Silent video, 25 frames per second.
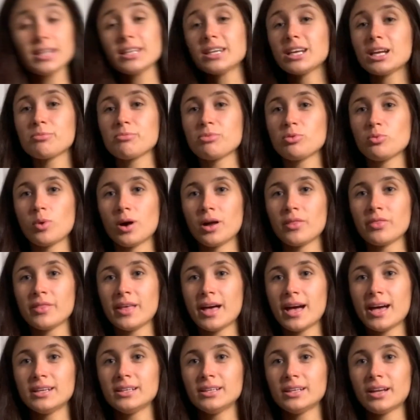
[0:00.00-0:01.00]
at number one
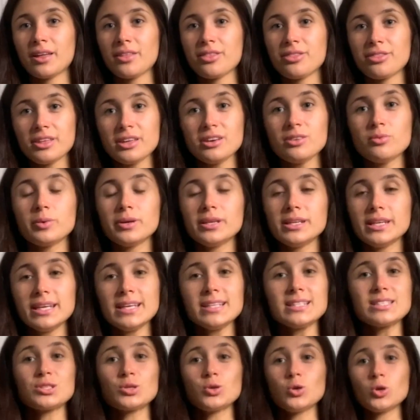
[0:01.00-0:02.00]
then, and I think we
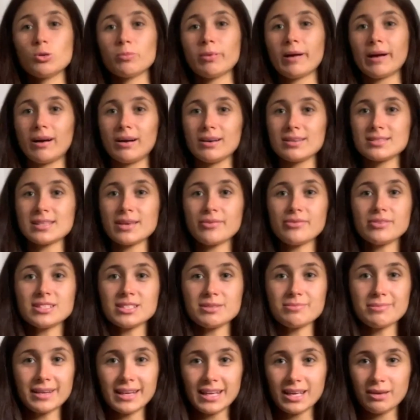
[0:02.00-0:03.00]
need to talk about our
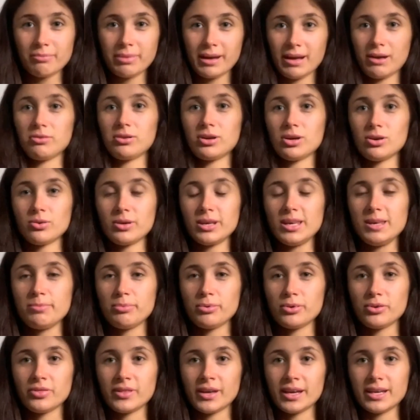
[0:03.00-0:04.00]
70 million pound
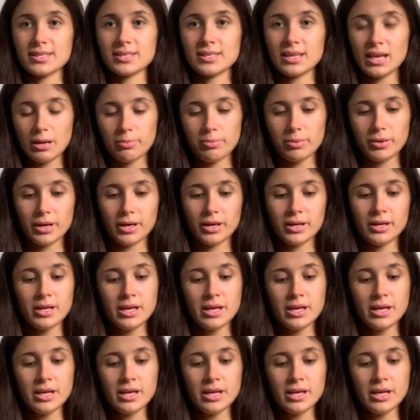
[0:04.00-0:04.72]
goalkeeper and that is Kepa.